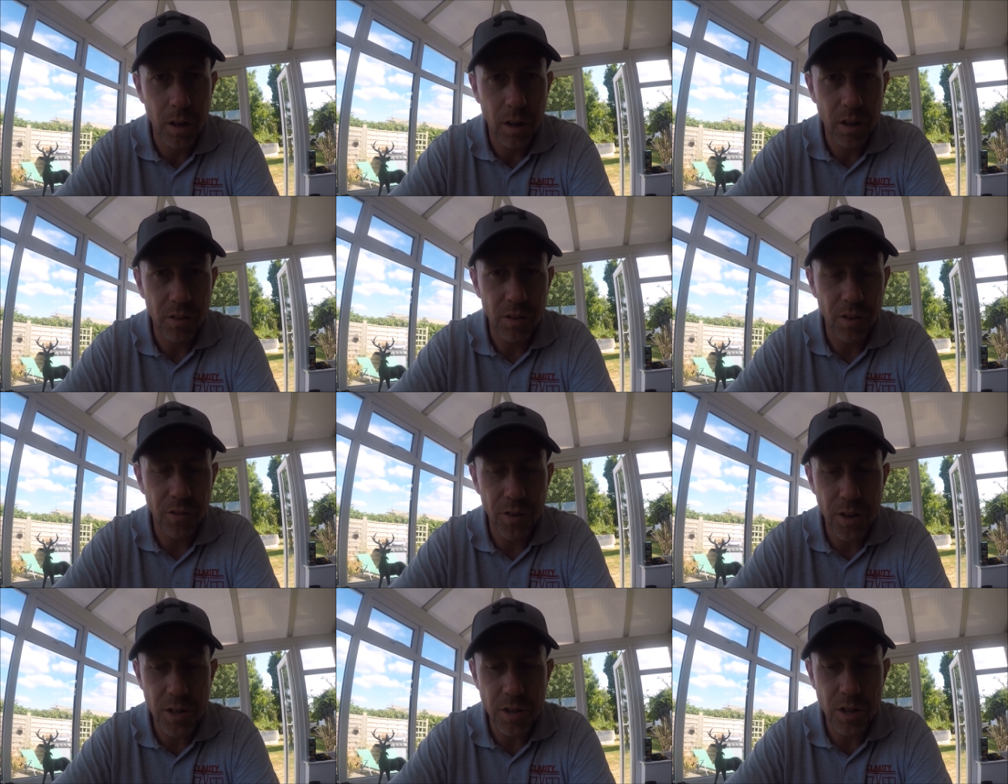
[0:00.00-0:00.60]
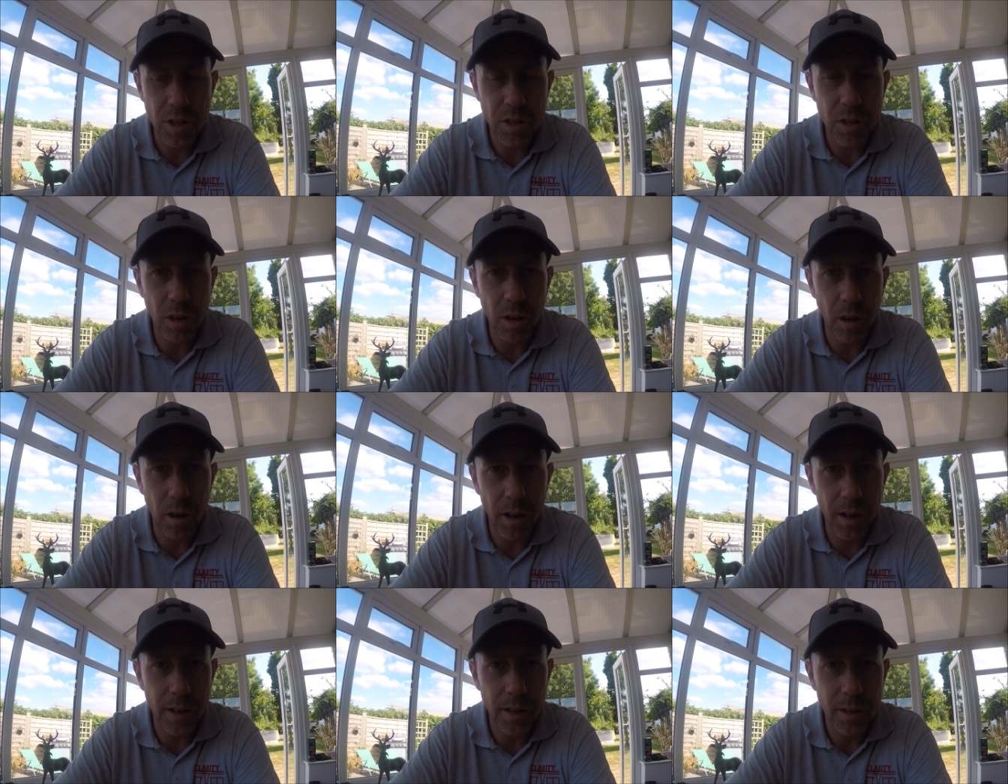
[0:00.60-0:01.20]
for a fish to
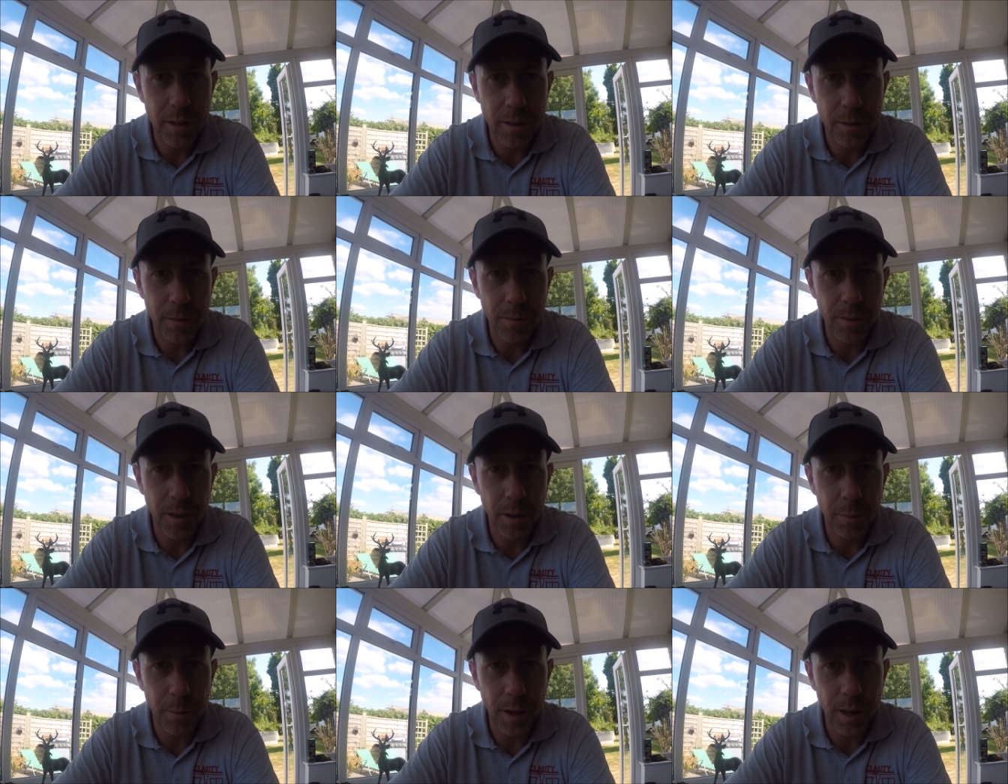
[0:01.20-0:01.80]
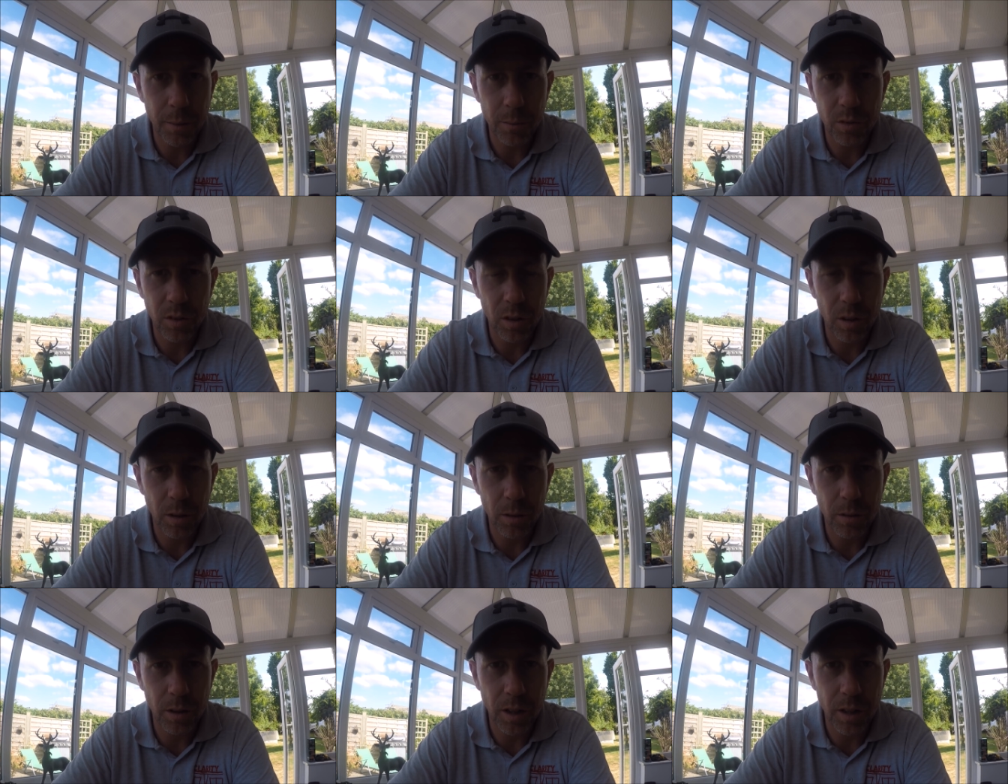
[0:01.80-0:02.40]
die, I'm
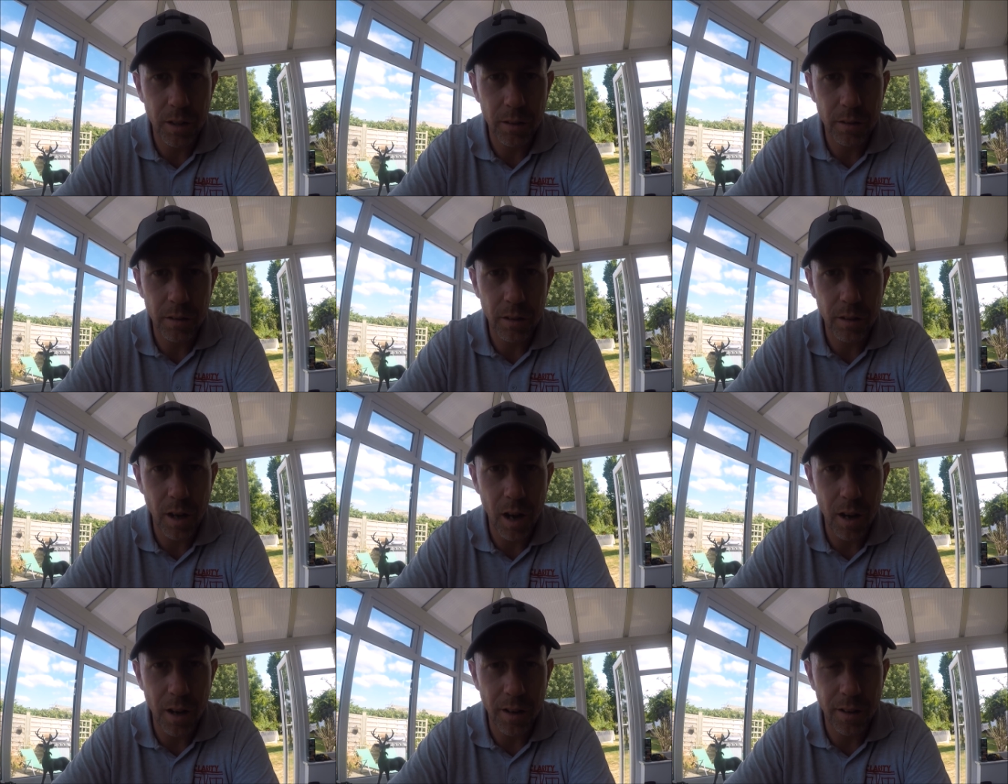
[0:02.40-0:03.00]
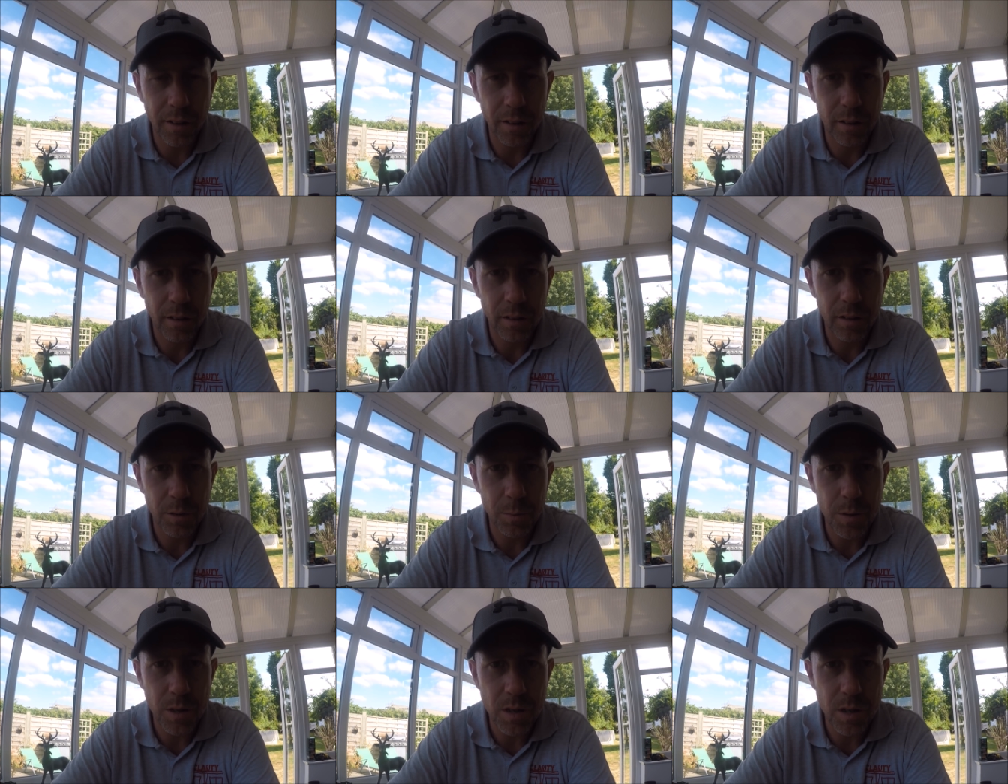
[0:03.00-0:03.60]
absolutely gutted,
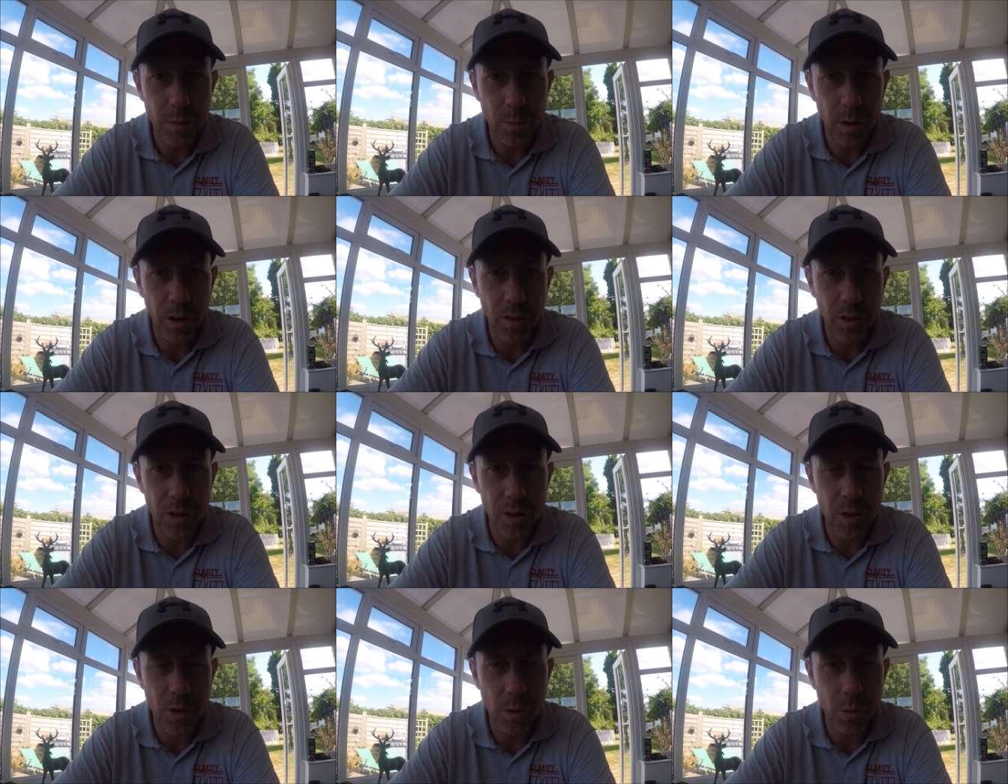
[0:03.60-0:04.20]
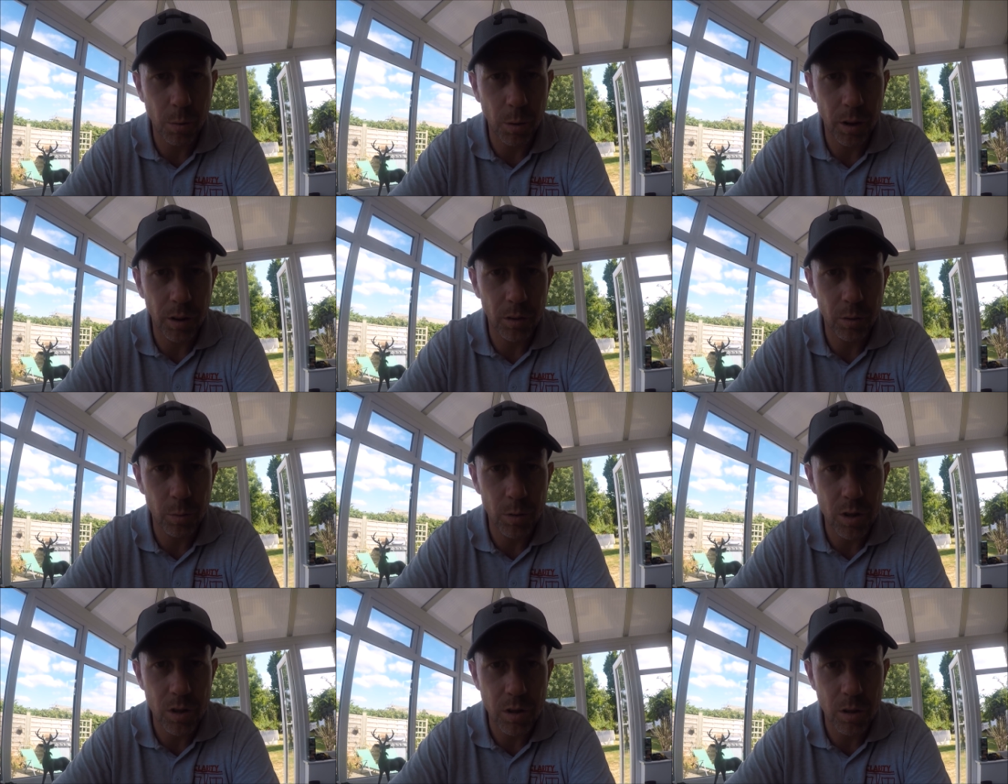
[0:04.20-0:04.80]
especially one of the newer
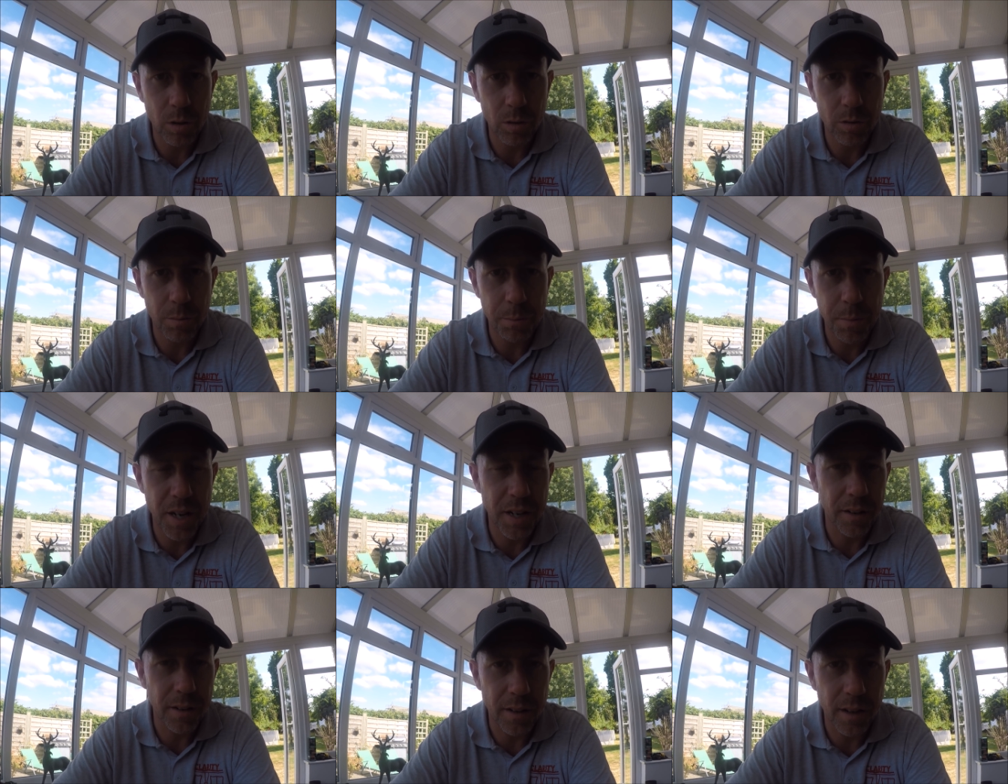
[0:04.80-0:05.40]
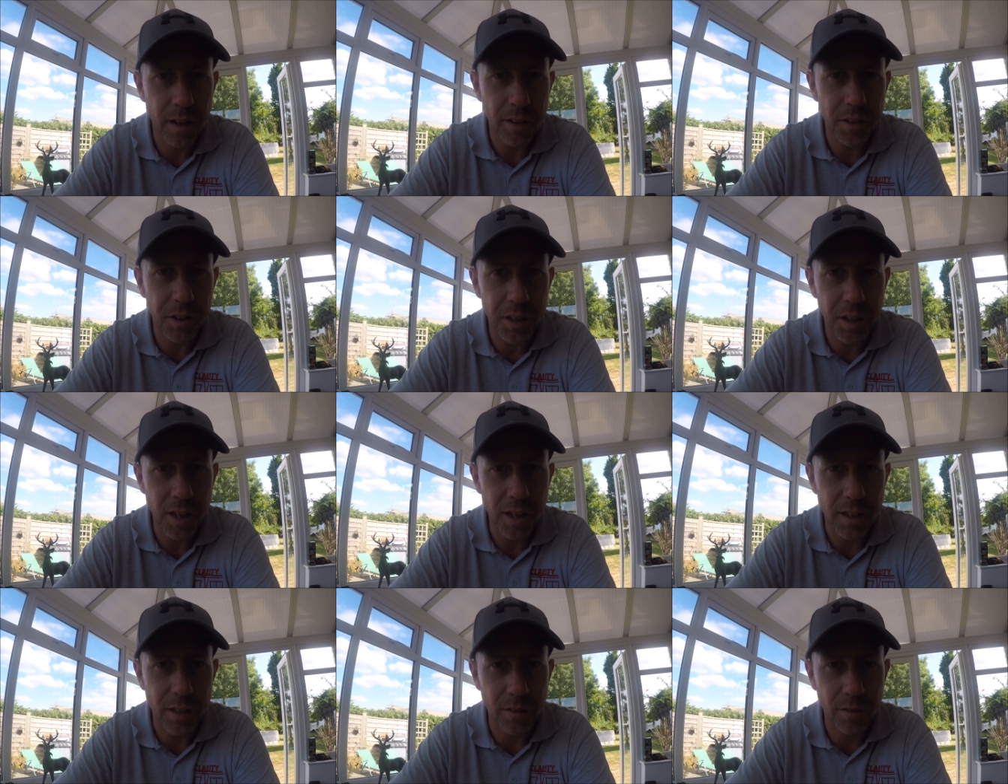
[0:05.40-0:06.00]
ones which looked mint the other
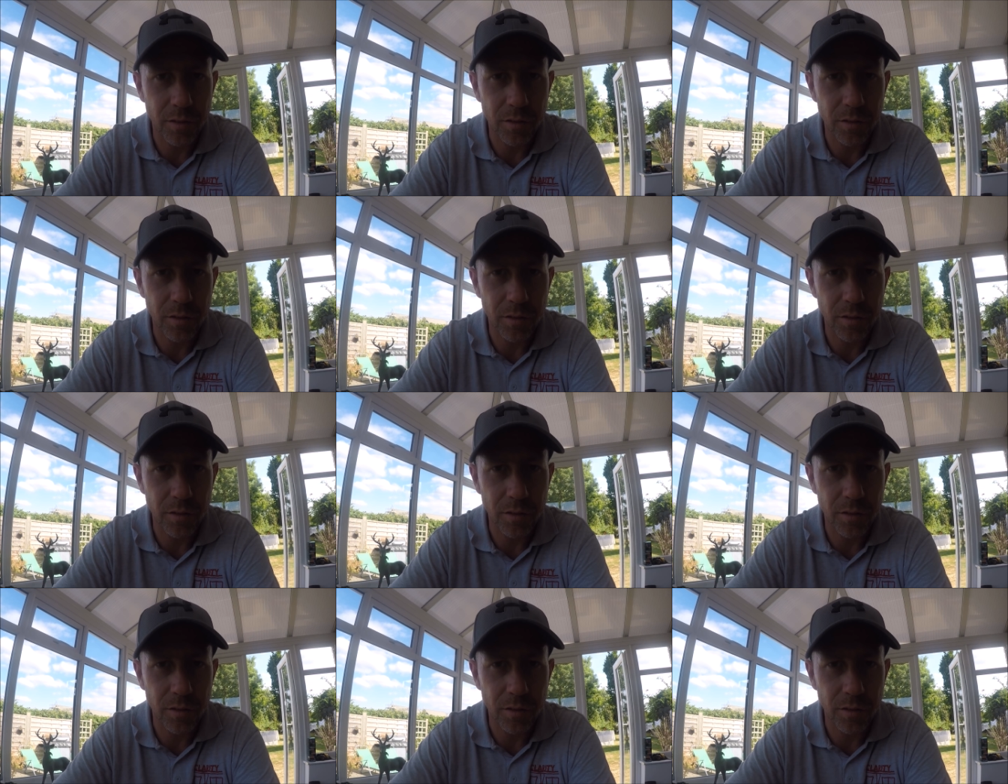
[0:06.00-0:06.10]
day.